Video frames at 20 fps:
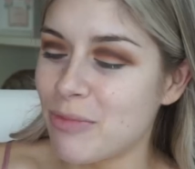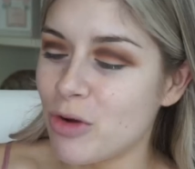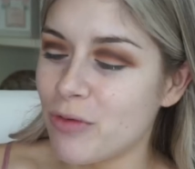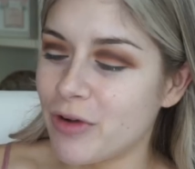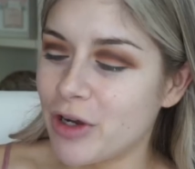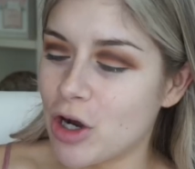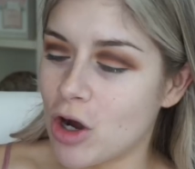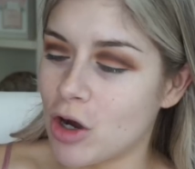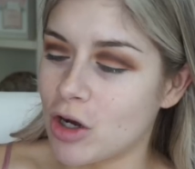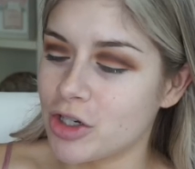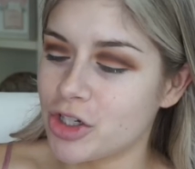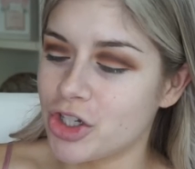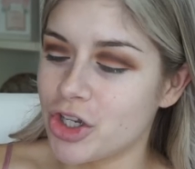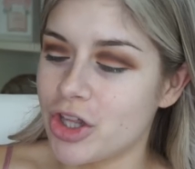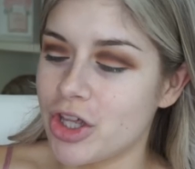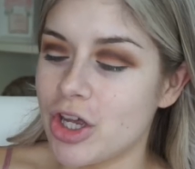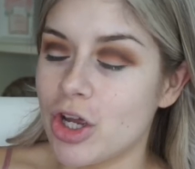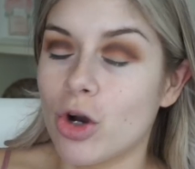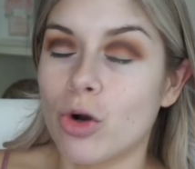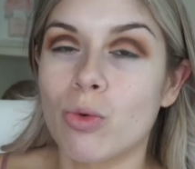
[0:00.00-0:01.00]
moving on to
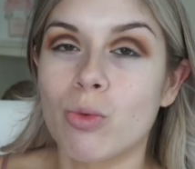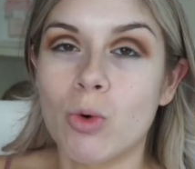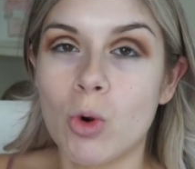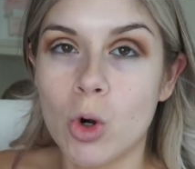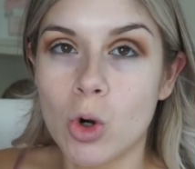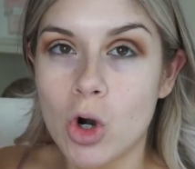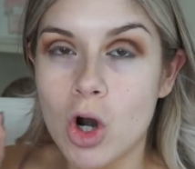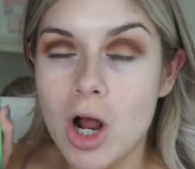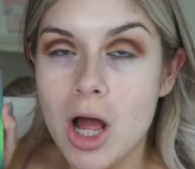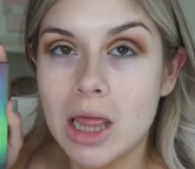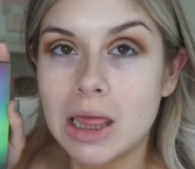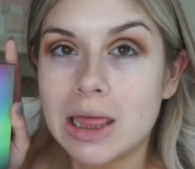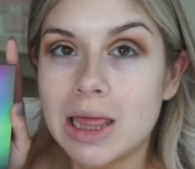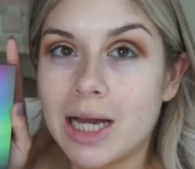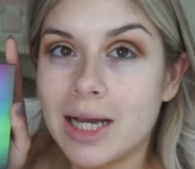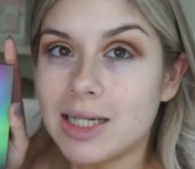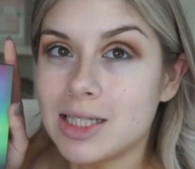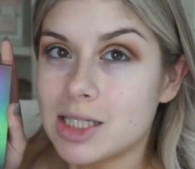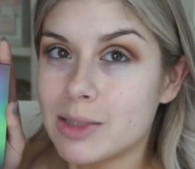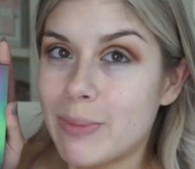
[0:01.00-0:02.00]
the Aurora
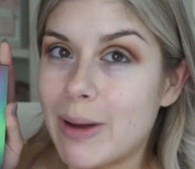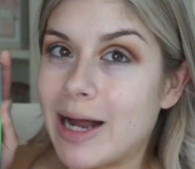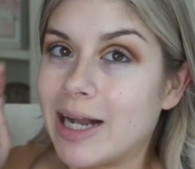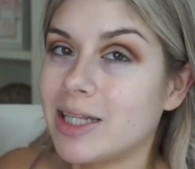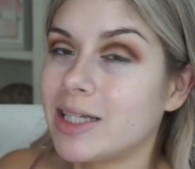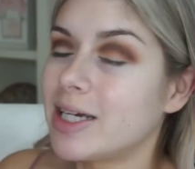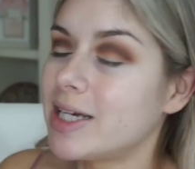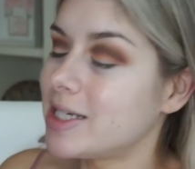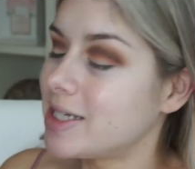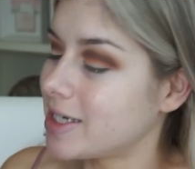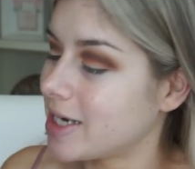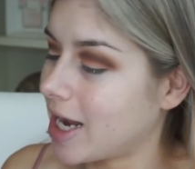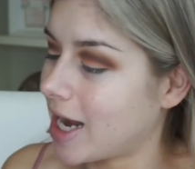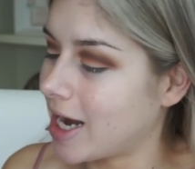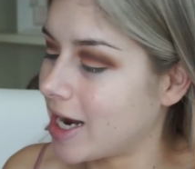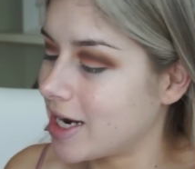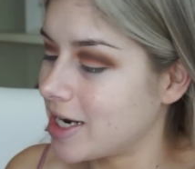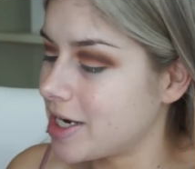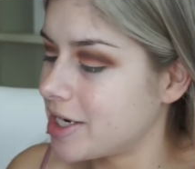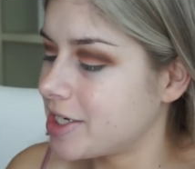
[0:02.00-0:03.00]
Lights palette,
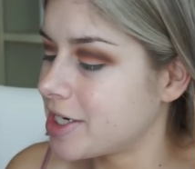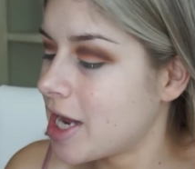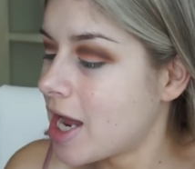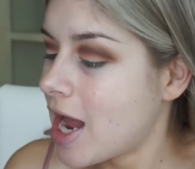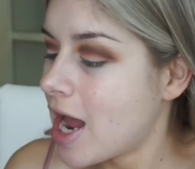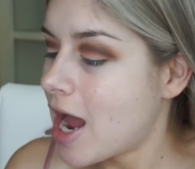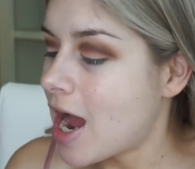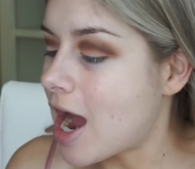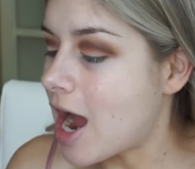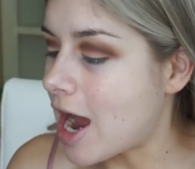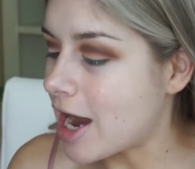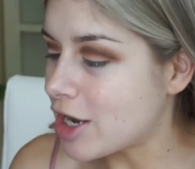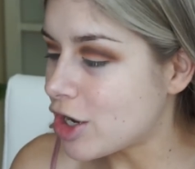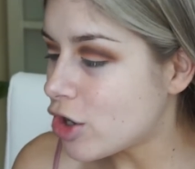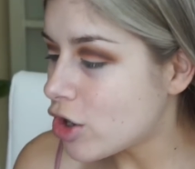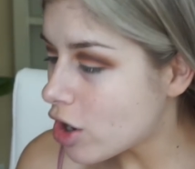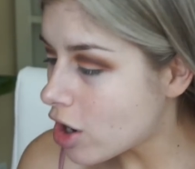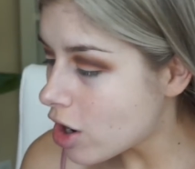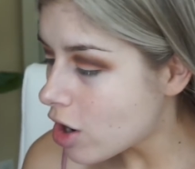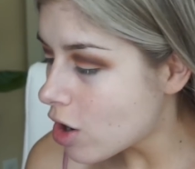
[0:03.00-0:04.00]
and I
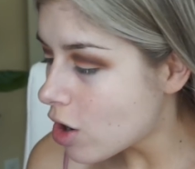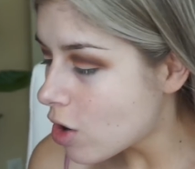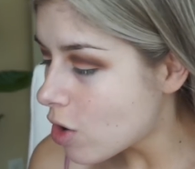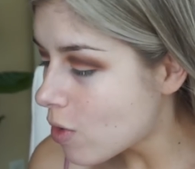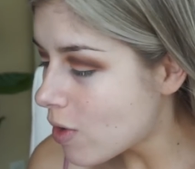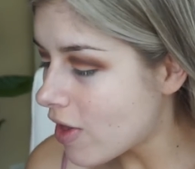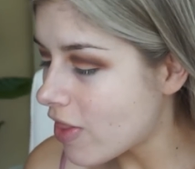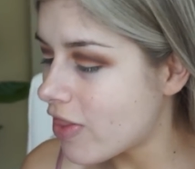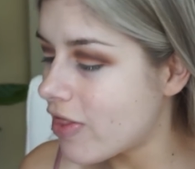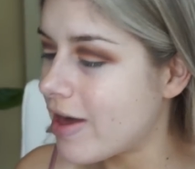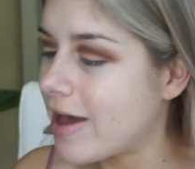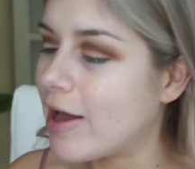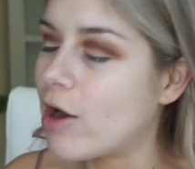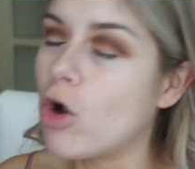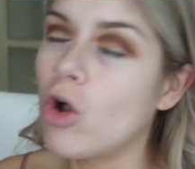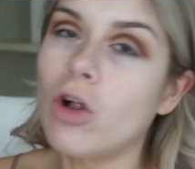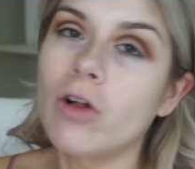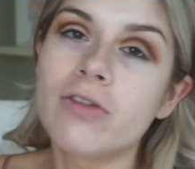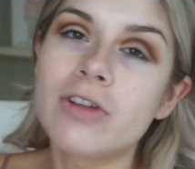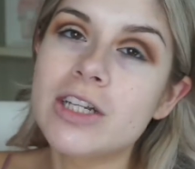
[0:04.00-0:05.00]
know that
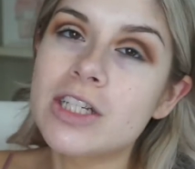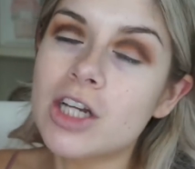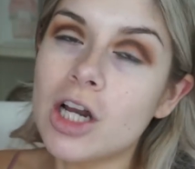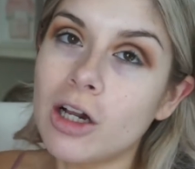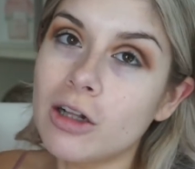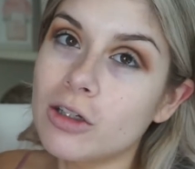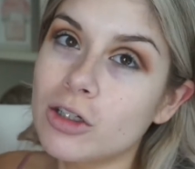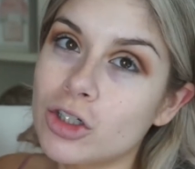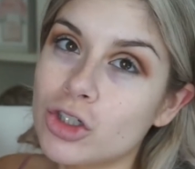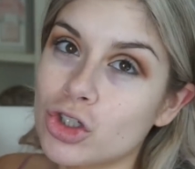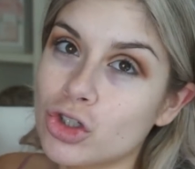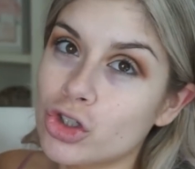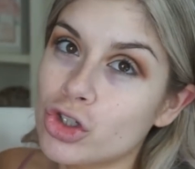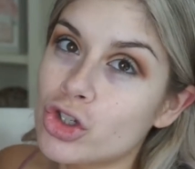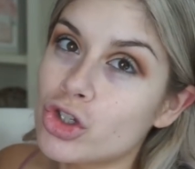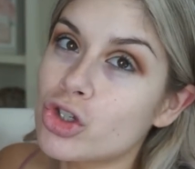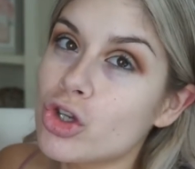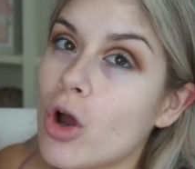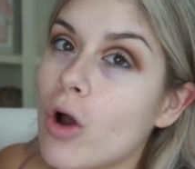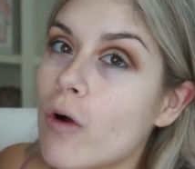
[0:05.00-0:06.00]
all these colors are
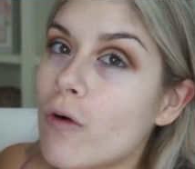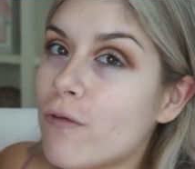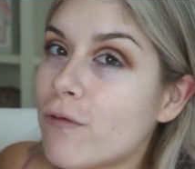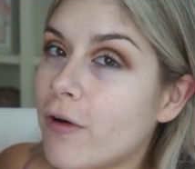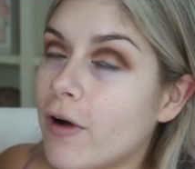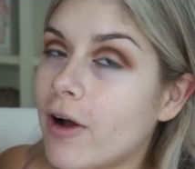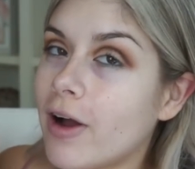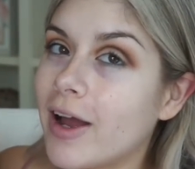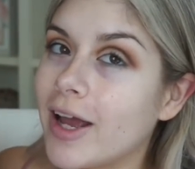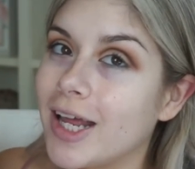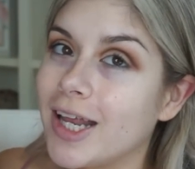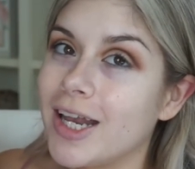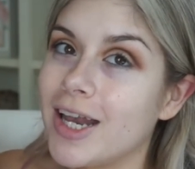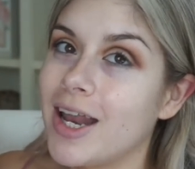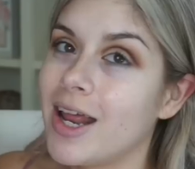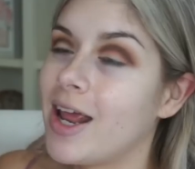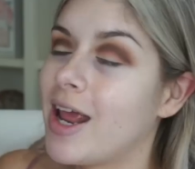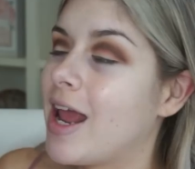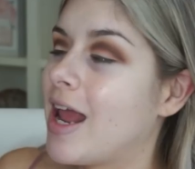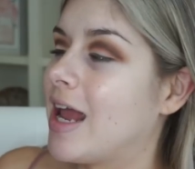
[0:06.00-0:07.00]
so
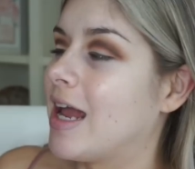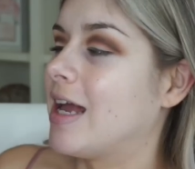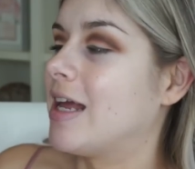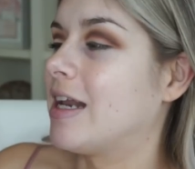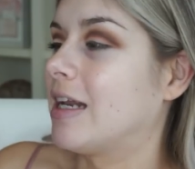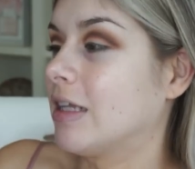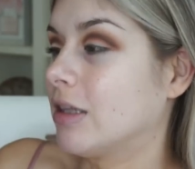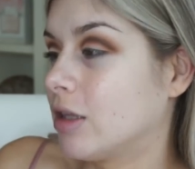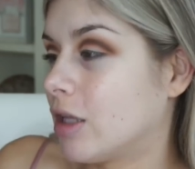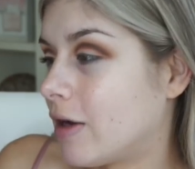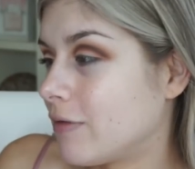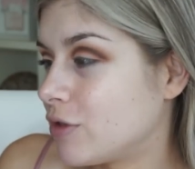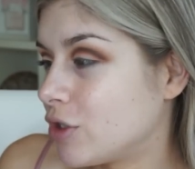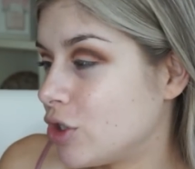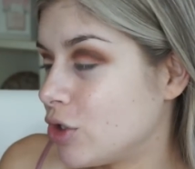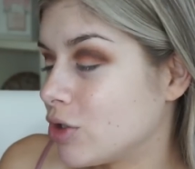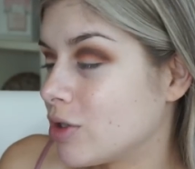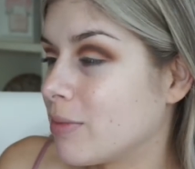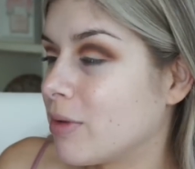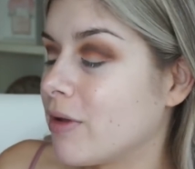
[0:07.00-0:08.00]
fun and I'd love to
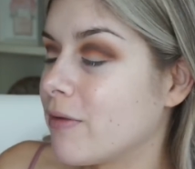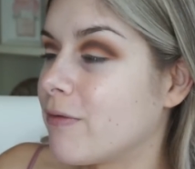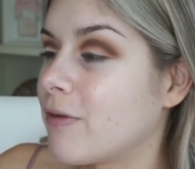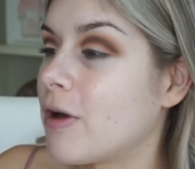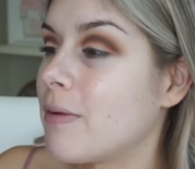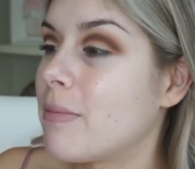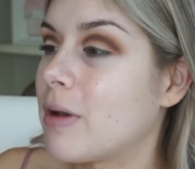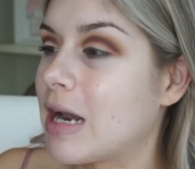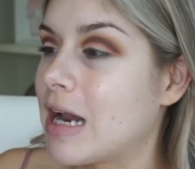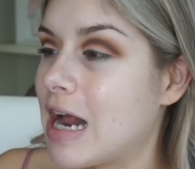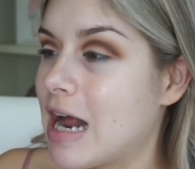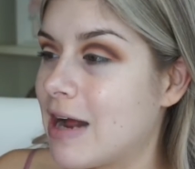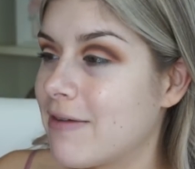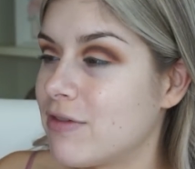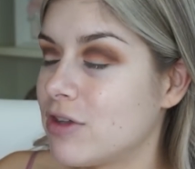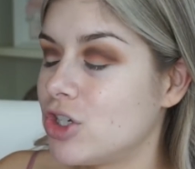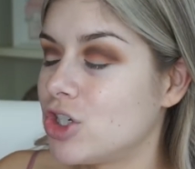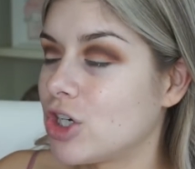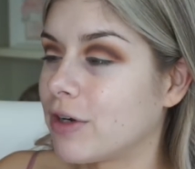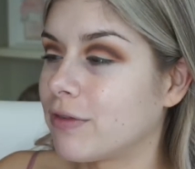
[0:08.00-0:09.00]
do something fun, but I have
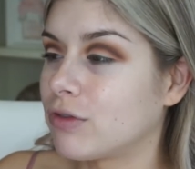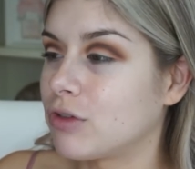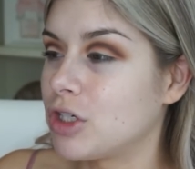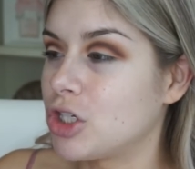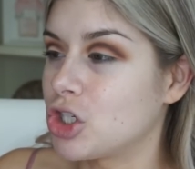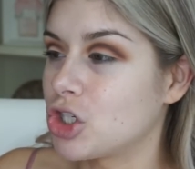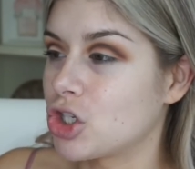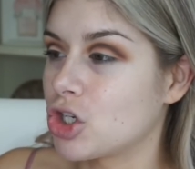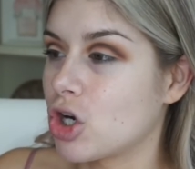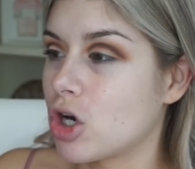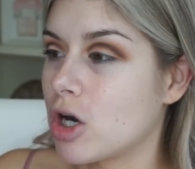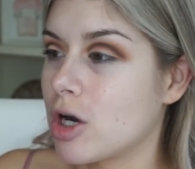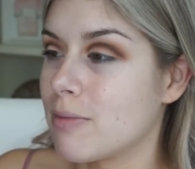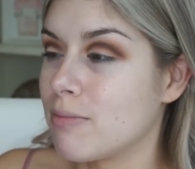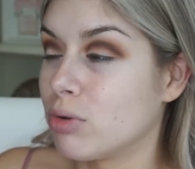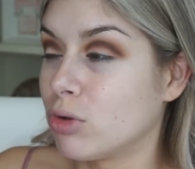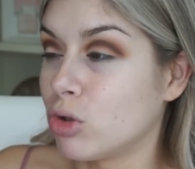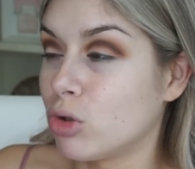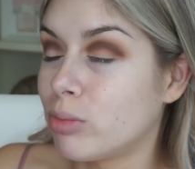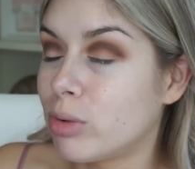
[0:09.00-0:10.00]
the Jeffree Star
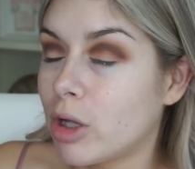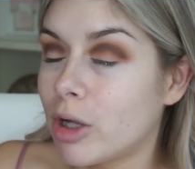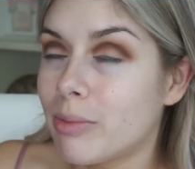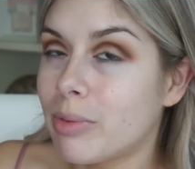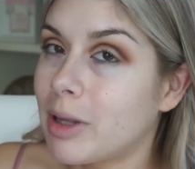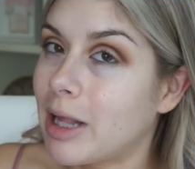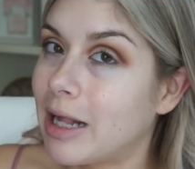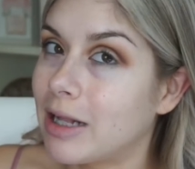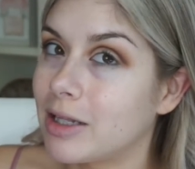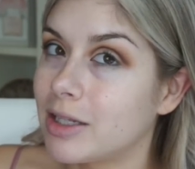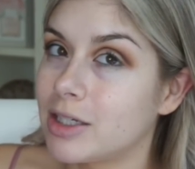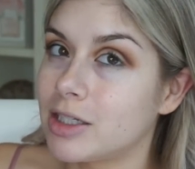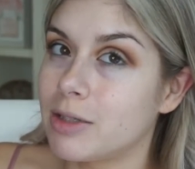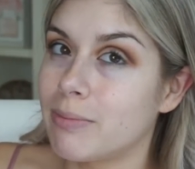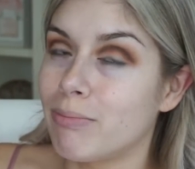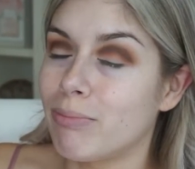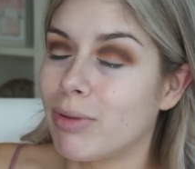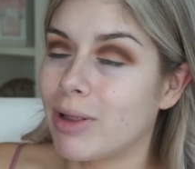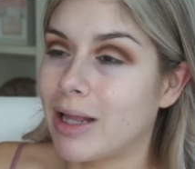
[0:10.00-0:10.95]
Blue Blood palette